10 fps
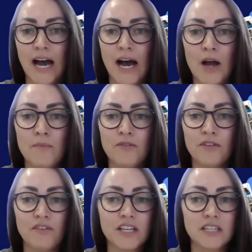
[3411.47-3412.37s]
For
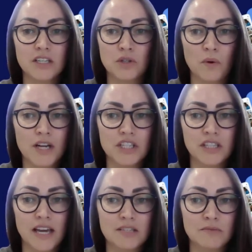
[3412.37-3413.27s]
the first initial question,
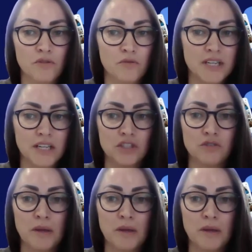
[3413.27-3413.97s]
the estimate of percentage